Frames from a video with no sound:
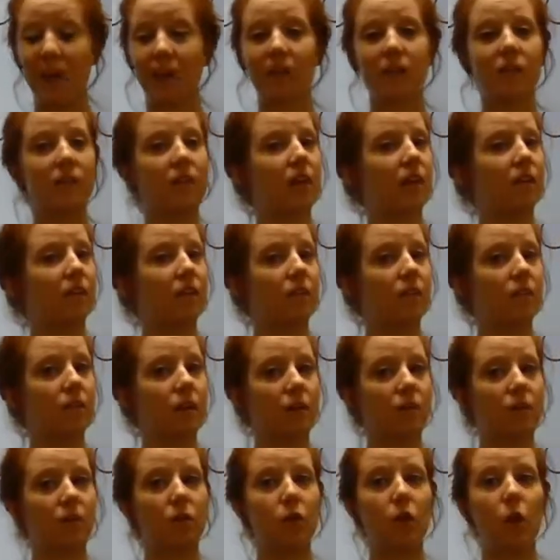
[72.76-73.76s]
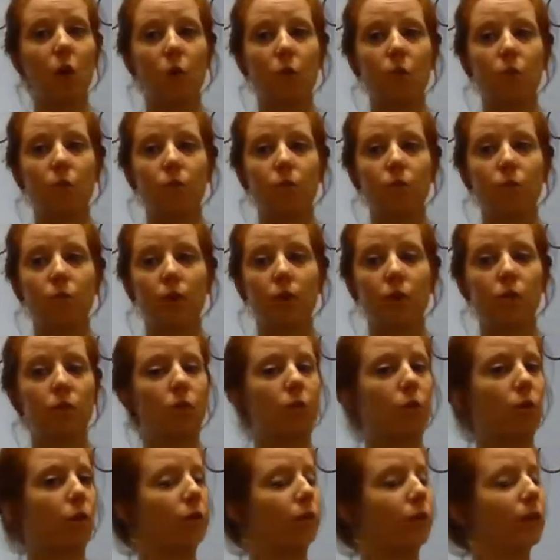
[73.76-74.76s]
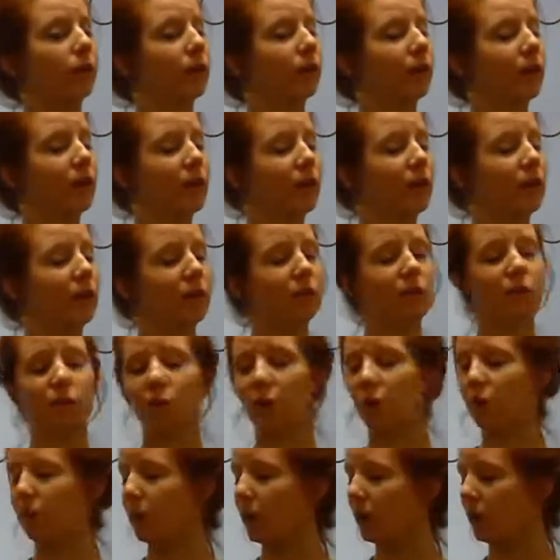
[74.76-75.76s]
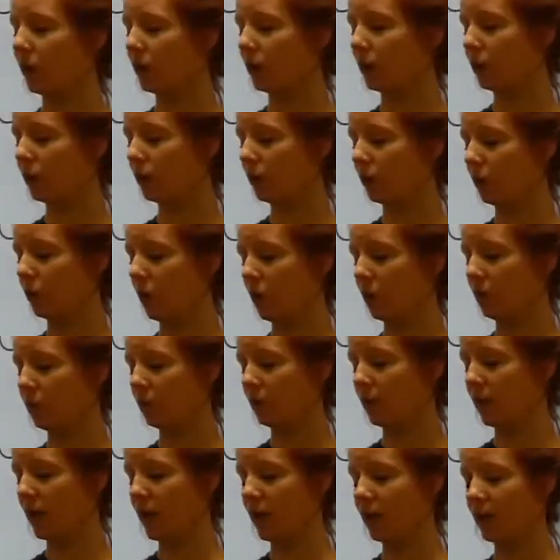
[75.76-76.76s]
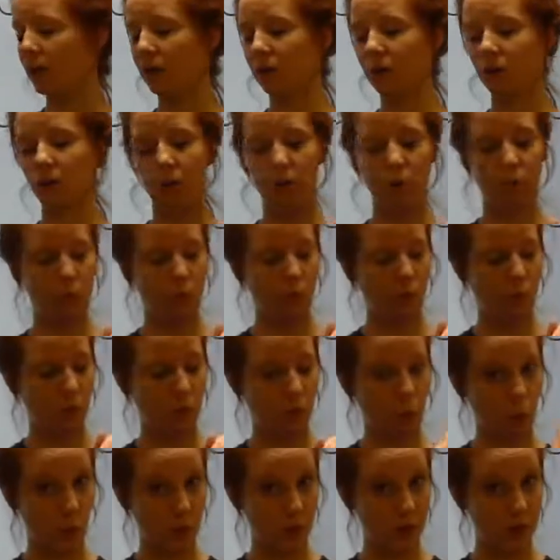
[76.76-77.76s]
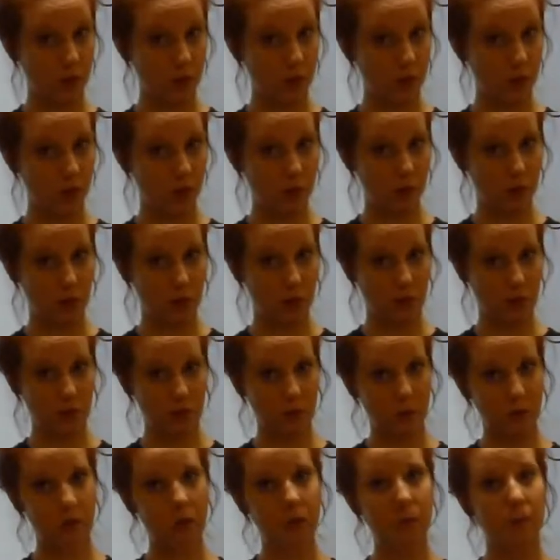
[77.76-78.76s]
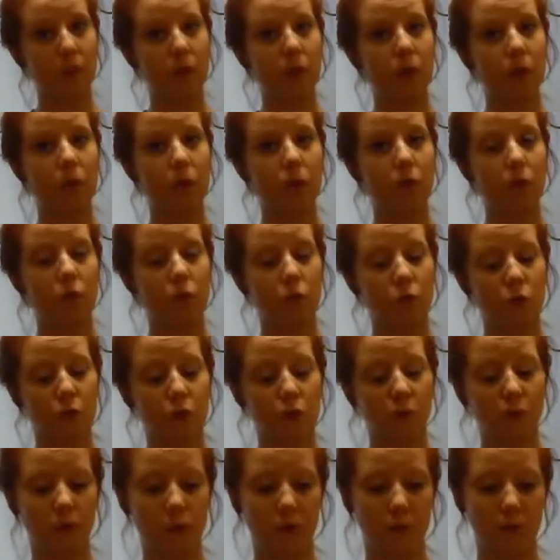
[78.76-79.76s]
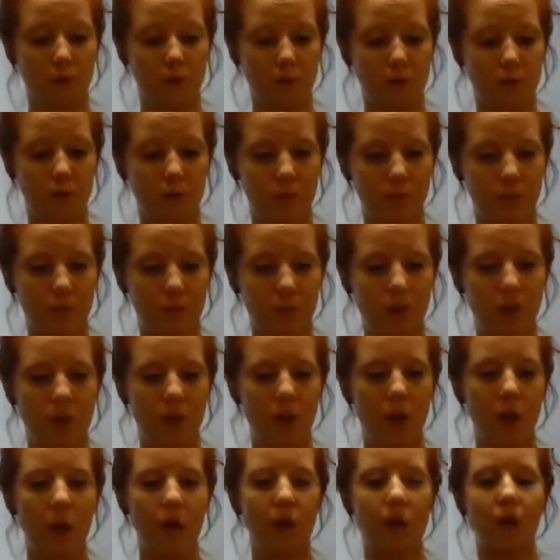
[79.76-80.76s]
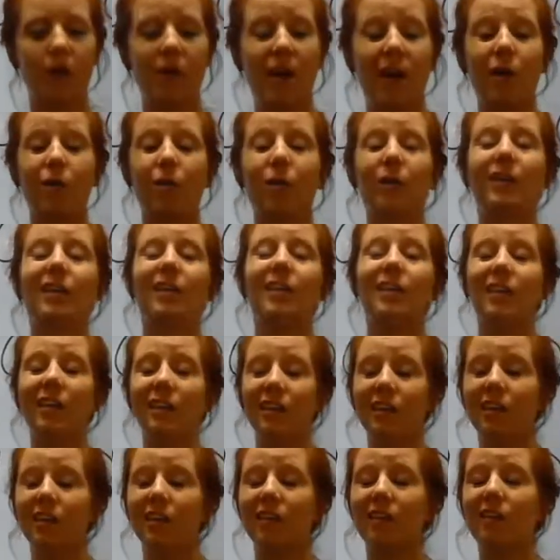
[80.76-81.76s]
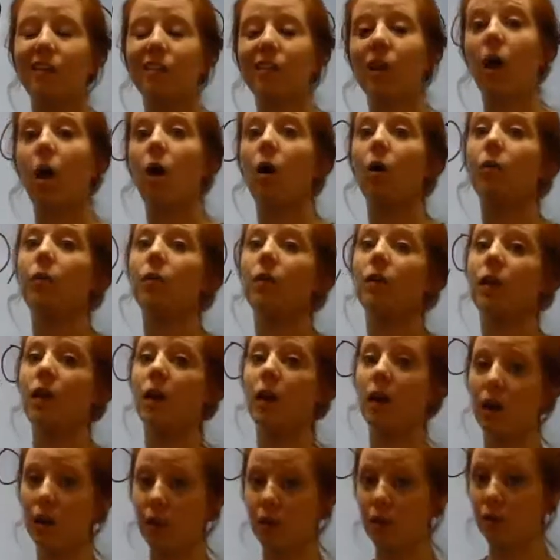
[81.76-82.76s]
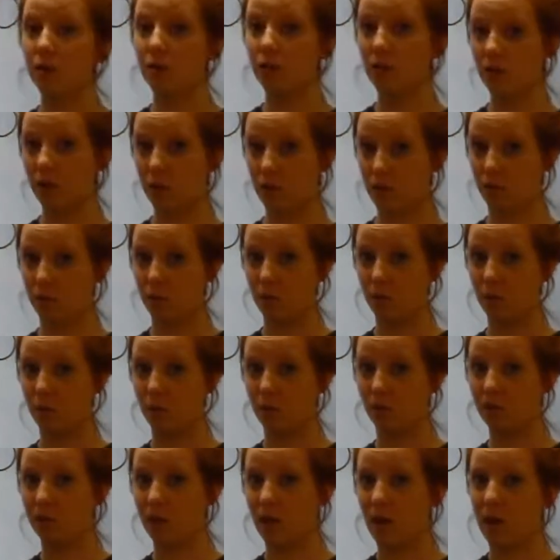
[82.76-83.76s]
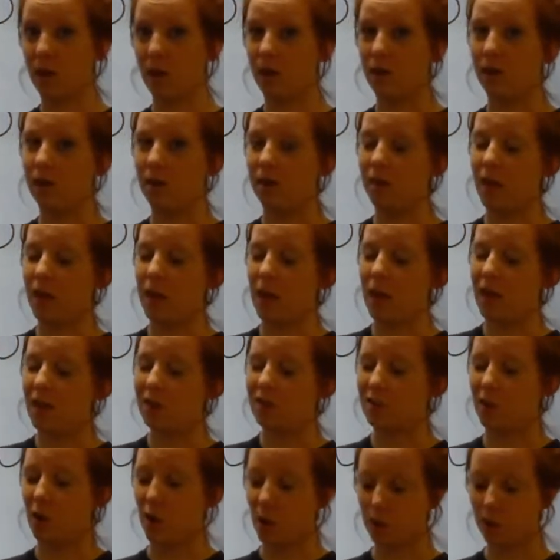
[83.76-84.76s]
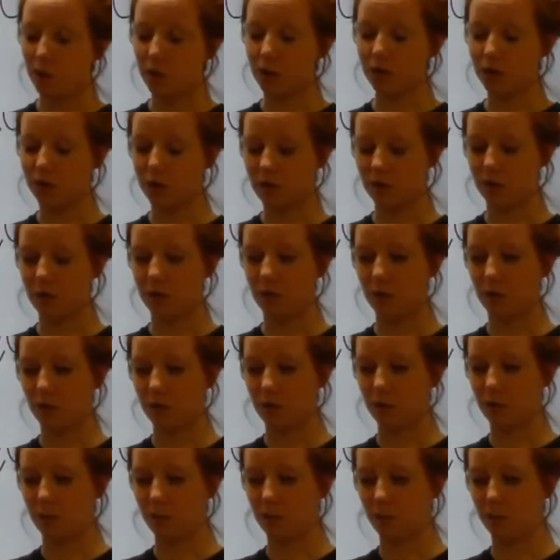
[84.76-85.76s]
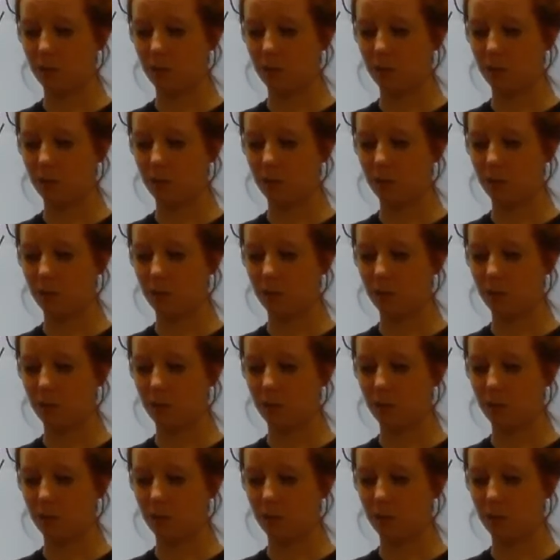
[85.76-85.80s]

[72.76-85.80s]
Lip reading: That's the goal. Don't overthink it. Don't make it overcomplicated. One non-zero number to the left. Now, in this, all the other numbers that aren't zero,